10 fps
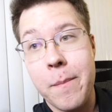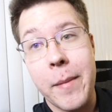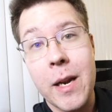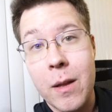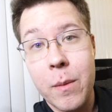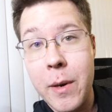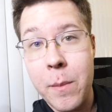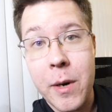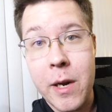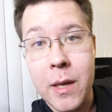Made a little bit
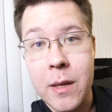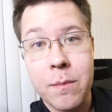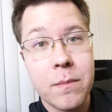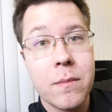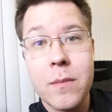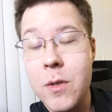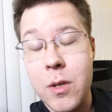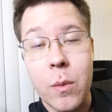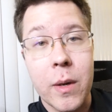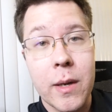of money on them.
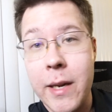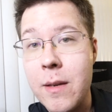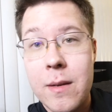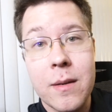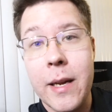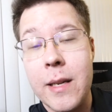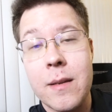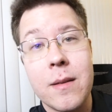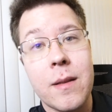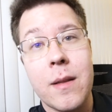So what?
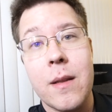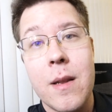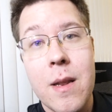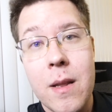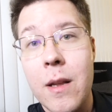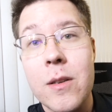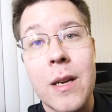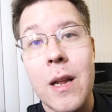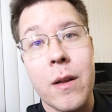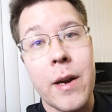There's
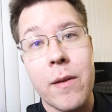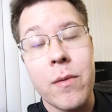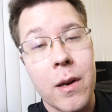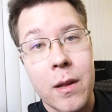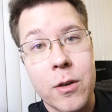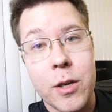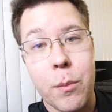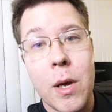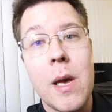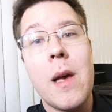another day for another chip.